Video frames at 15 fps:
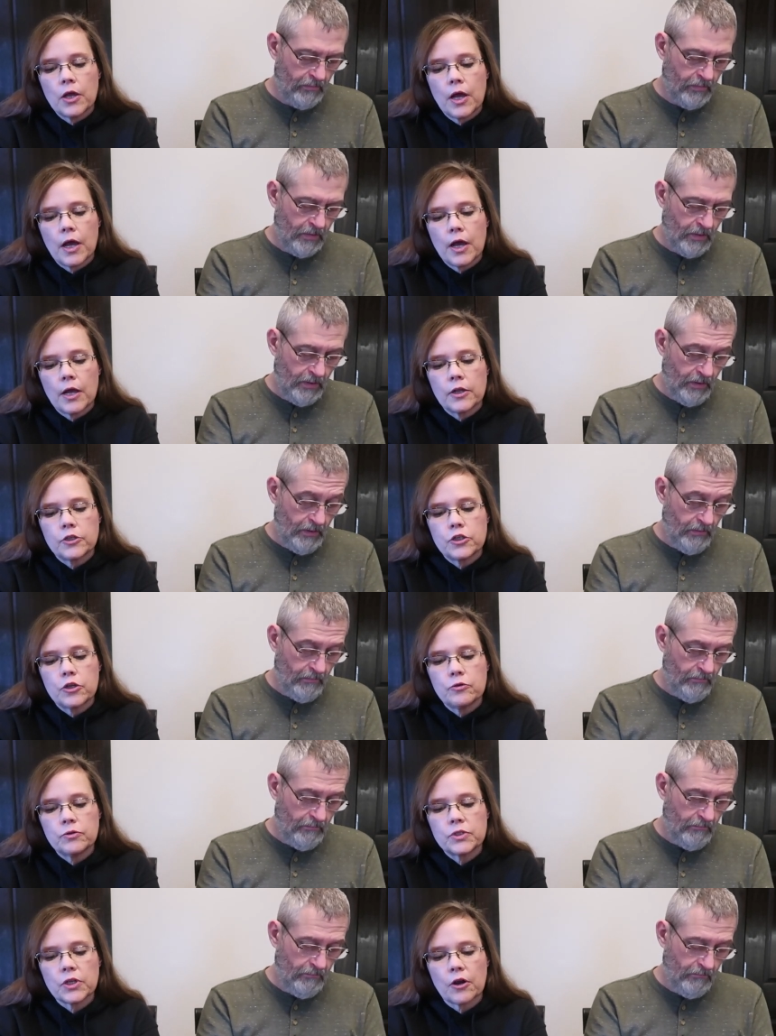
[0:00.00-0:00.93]
Speaker 1: uh,
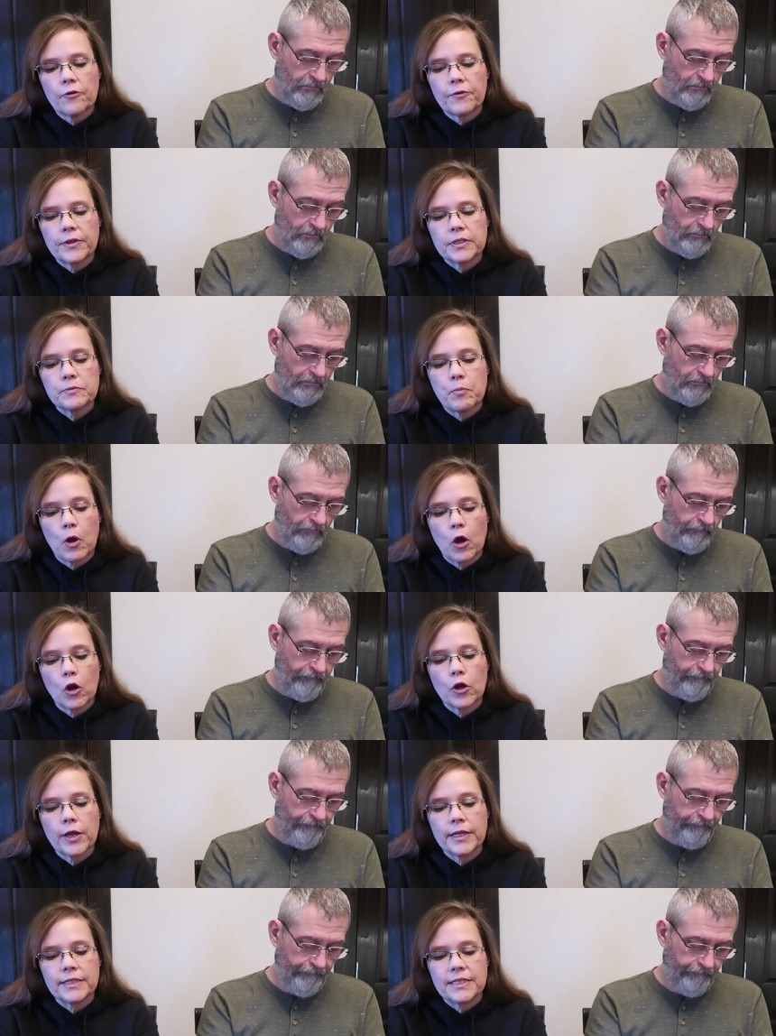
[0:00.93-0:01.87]
two servings
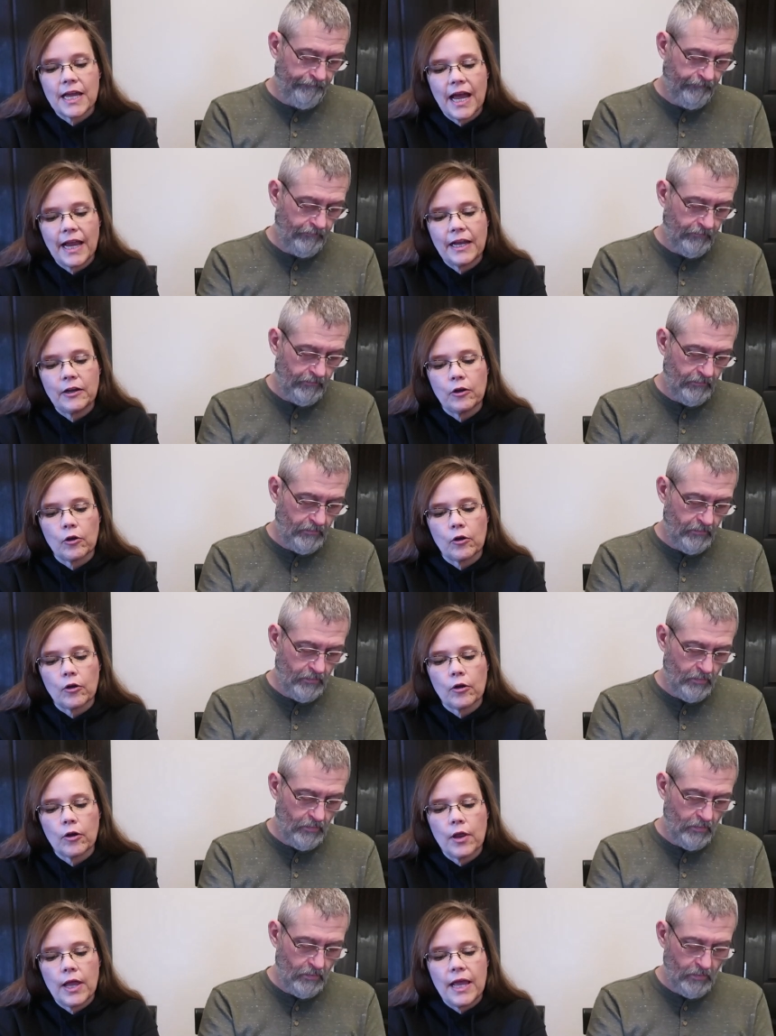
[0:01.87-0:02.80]
per
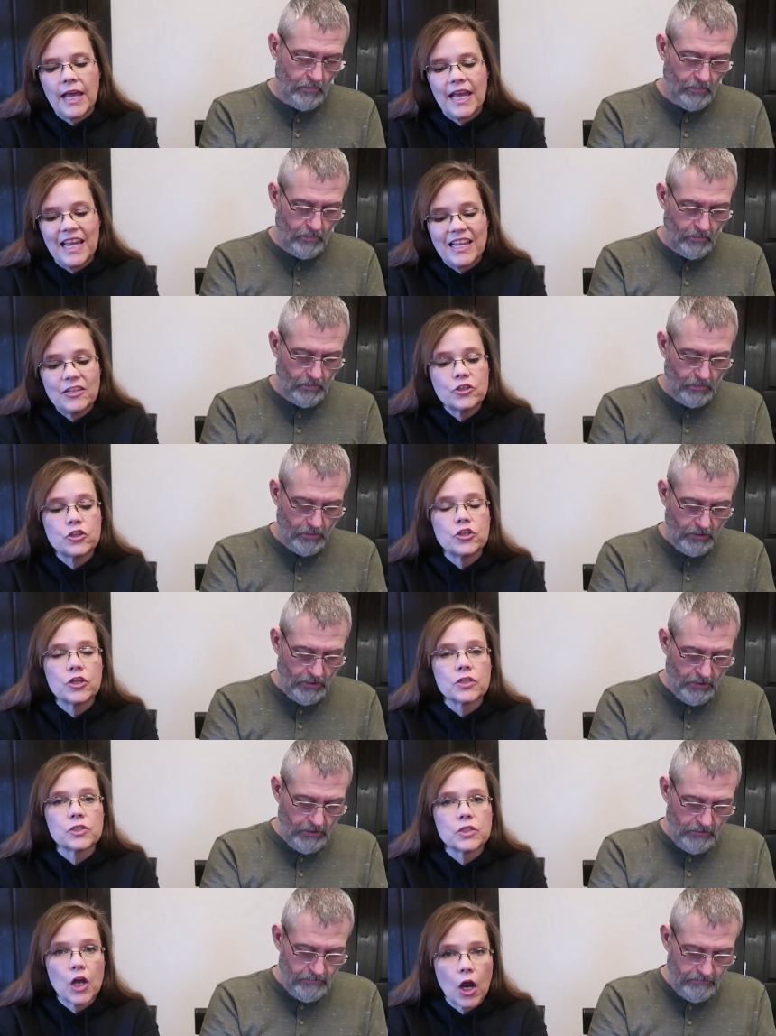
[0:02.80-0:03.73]
container. Each
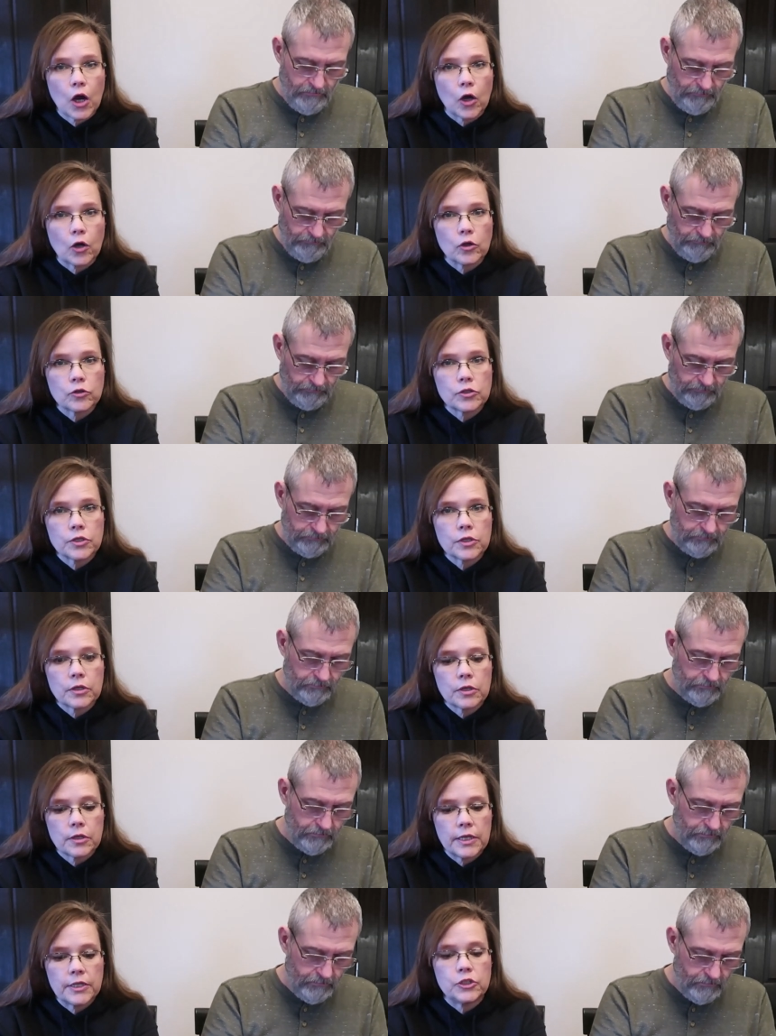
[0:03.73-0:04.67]
dessert
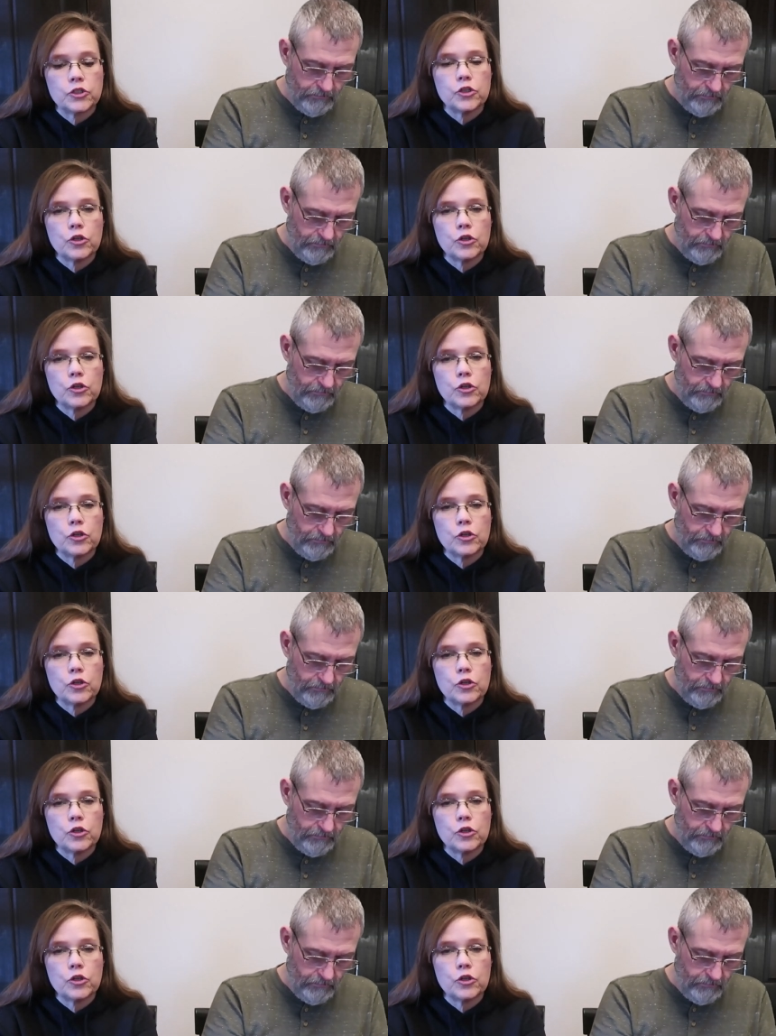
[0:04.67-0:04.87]
is